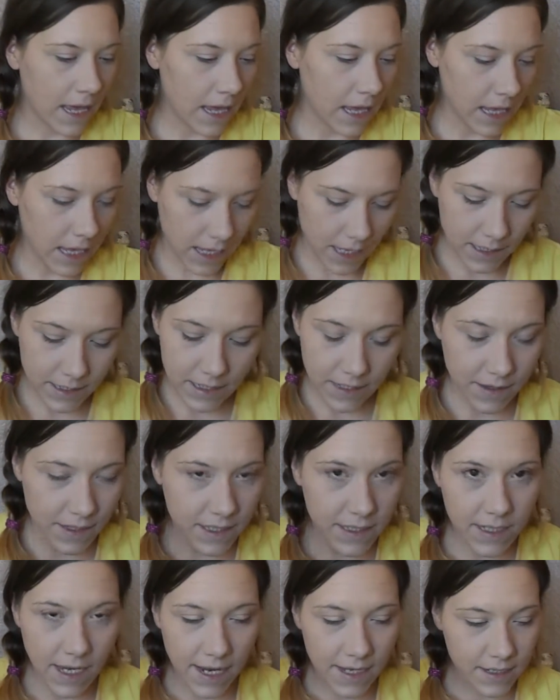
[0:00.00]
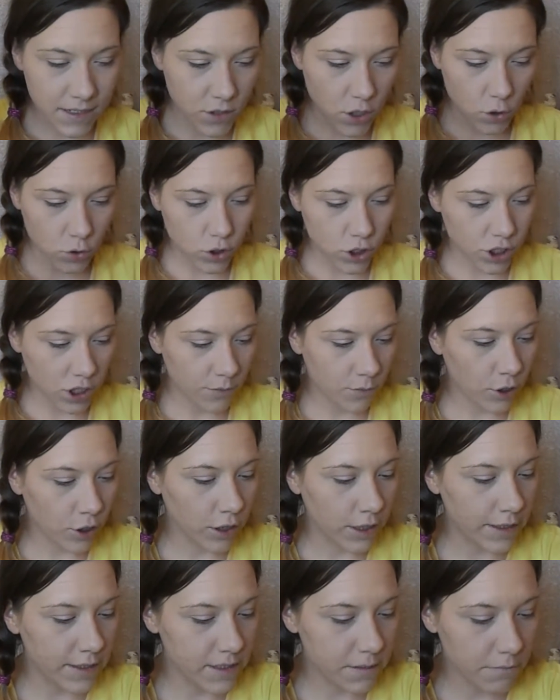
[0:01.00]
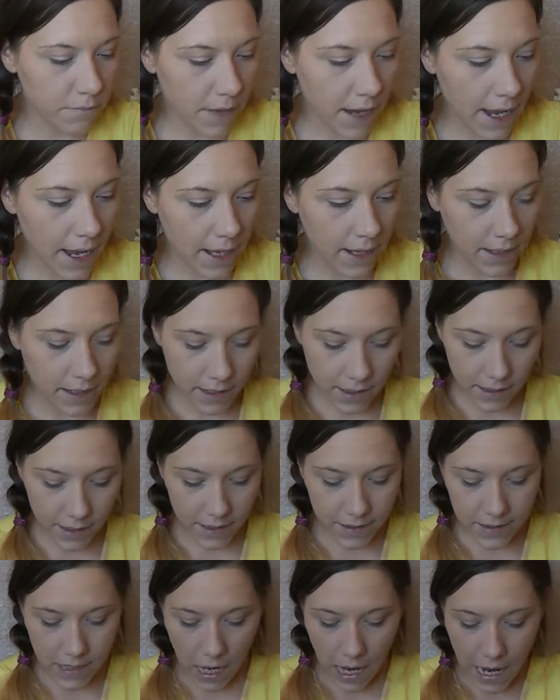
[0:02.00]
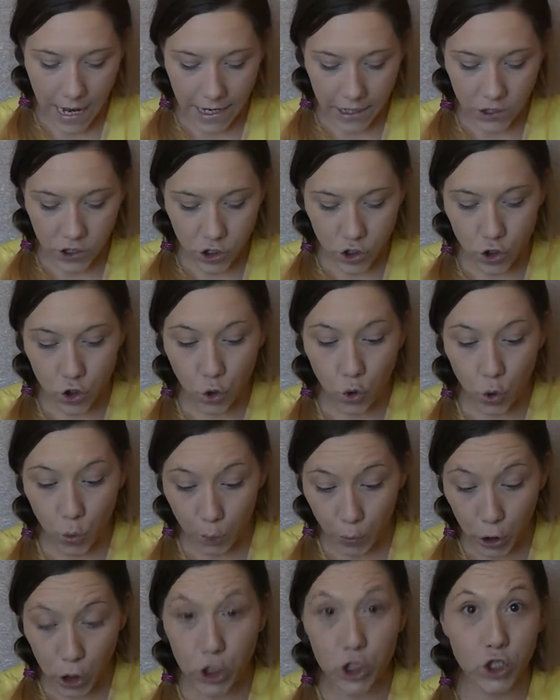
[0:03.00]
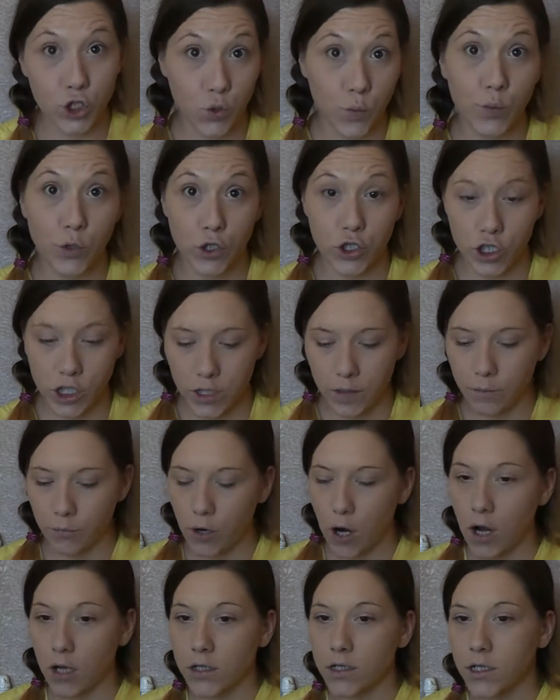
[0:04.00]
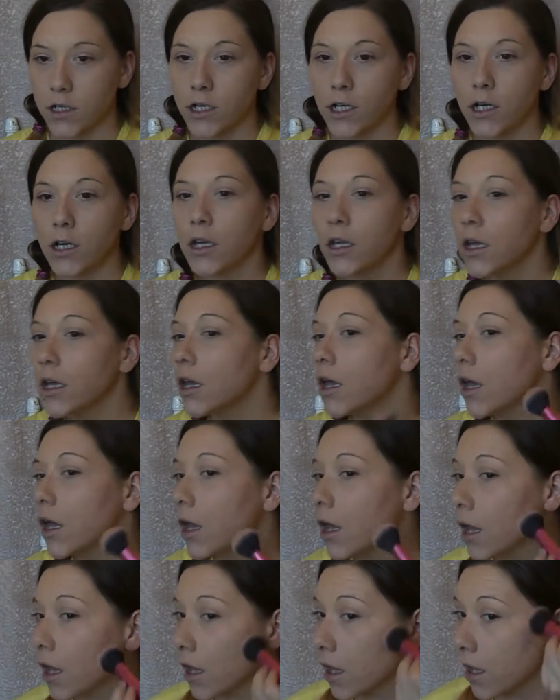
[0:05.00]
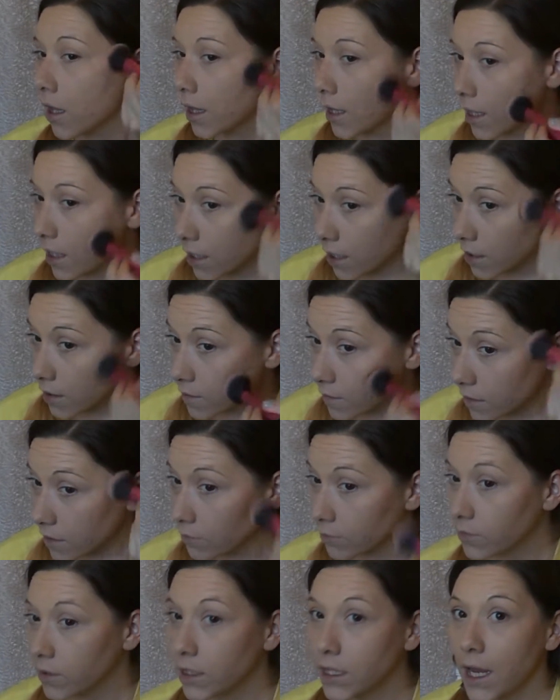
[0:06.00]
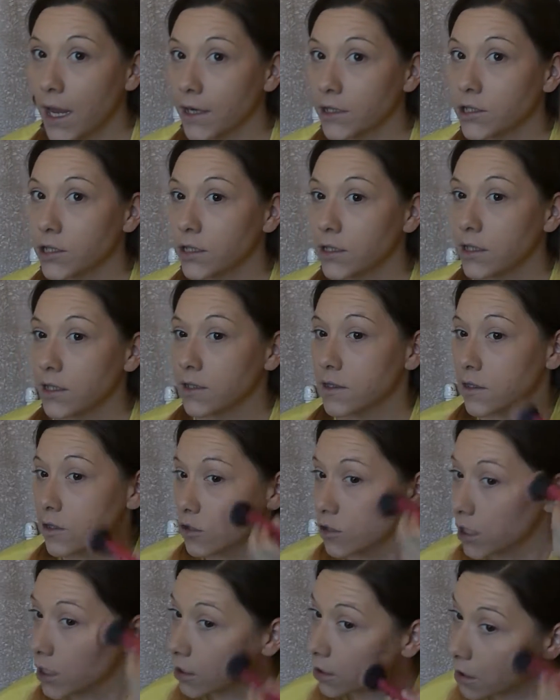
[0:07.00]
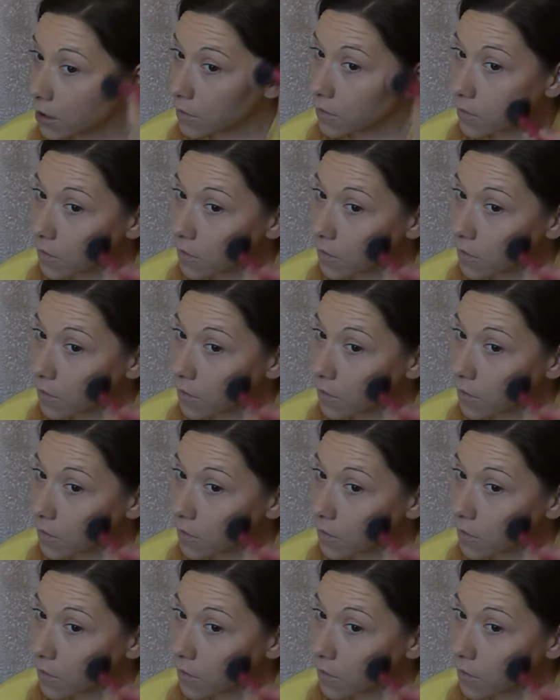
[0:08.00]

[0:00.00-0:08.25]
And this has no shimmer. It's matte. It is a super cheap bronzer, and it really actually does the trick.